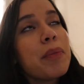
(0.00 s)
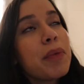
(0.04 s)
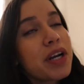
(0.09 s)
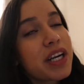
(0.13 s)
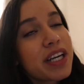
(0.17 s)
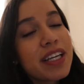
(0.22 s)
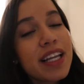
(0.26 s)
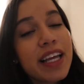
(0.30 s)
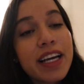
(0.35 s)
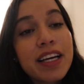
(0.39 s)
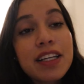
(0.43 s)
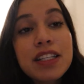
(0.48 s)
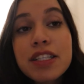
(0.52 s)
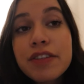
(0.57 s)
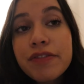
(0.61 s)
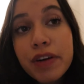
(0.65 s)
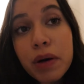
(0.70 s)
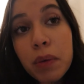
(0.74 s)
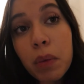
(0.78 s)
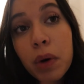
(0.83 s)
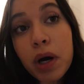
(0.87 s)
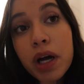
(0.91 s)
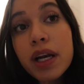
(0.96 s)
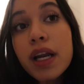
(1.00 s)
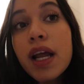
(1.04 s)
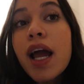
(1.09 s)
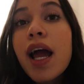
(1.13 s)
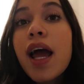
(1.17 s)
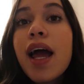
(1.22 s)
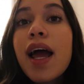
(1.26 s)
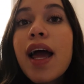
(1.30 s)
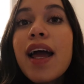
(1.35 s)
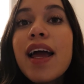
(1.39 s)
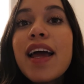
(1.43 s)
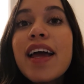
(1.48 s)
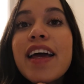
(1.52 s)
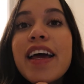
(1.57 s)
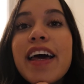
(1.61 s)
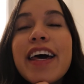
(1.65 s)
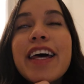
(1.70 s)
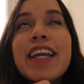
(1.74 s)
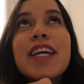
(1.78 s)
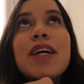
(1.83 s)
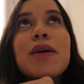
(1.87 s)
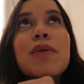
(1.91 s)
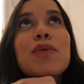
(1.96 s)
wanted like a different one,
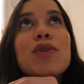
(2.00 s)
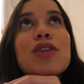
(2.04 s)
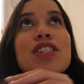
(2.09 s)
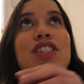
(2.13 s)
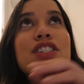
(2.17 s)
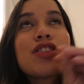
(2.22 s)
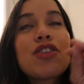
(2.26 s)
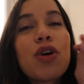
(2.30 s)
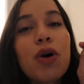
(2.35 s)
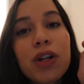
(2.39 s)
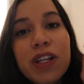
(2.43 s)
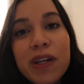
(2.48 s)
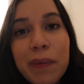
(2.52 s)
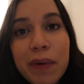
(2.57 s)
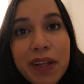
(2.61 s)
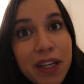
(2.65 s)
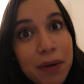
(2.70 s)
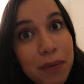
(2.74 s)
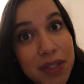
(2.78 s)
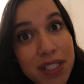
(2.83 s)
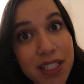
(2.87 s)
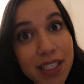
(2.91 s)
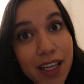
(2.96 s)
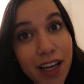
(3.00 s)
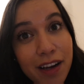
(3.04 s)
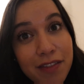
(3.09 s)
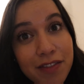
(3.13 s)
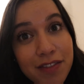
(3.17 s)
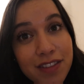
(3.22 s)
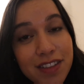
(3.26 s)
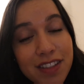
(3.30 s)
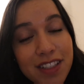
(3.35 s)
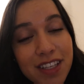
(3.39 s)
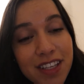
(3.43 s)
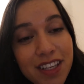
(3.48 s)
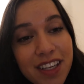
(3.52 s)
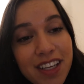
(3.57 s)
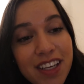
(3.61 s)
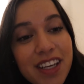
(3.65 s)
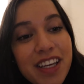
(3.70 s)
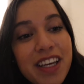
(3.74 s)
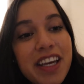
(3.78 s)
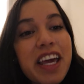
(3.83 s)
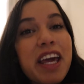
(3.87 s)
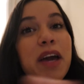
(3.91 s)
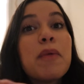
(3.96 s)
and it was the only one that was left
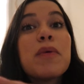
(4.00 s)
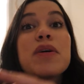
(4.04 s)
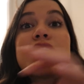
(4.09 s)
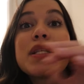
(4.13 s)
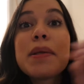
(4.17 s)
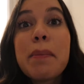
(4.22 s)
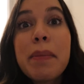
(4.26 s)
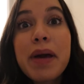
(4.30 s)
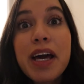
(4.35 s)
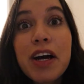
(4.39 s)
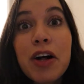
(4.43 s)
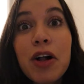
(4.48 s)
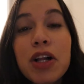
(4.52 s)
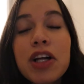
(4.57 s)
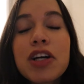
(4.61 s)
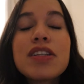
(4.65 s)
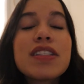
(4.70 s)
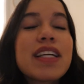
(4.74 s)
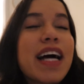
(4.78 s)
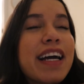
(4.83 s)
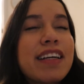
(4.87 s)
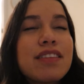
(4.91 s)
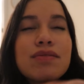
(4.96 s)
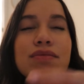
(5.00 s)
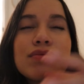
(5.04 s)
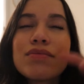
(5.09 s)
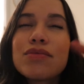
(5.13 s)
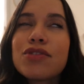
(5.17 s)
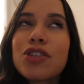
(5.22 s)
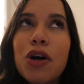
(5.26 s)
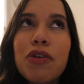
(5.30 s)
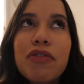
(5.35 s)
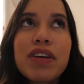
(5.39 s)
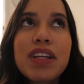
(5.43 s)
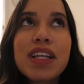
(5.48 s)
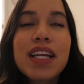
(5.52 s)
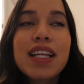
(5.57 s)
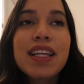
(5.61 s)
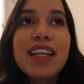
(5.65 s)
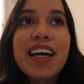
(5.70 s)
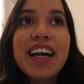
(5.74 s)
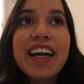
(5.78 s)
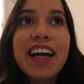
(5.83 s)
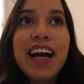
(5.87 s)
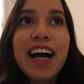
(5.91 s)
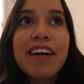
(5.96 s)
it was a male because I don't really
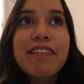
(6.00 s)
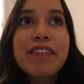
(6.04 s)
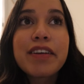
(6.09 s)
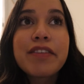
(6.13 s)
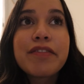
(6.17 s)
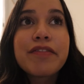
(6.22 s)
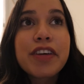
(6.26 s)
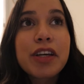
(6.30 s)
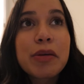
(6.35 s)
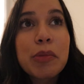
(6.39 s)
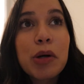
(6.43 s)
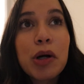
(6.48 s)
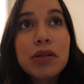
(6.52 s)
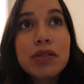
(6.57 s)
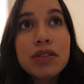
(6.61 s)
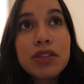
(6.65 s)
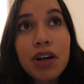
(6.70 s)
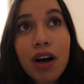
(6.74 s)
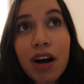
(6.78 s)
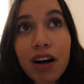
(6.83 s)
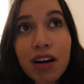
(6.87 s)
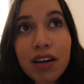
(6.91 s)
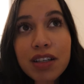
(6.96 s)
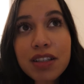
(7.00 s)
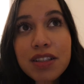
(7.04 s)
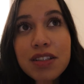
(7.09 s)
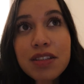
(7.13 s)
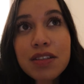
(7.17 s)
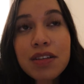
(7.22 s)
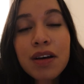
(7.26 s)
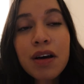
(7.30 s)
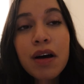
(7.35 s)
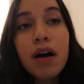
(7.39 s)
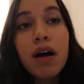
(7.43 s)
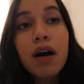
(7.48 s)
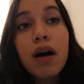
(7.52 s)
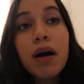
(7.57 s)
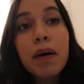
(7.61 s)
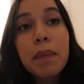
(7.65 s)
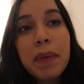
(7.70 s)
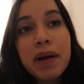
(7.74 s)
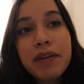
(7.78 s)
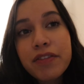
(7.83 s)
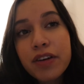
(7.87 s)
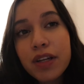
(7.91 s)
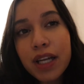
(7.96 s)
like having female dogs.
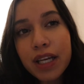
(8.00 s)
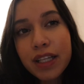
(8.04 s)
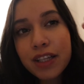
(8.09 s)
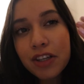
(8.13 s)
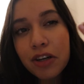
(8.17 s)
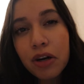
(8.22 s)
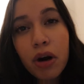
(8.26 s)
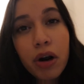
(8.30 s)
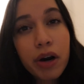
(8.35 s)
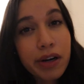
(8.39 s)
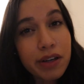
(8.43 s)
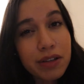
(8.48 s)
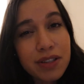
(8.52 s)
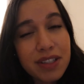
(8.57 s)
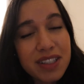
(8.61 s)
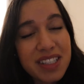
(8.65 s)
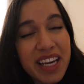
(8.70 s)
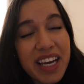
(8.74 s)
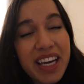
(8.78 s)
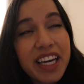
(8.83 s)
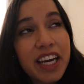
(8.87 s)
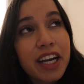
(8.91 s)
Um, I feel like they're harder to take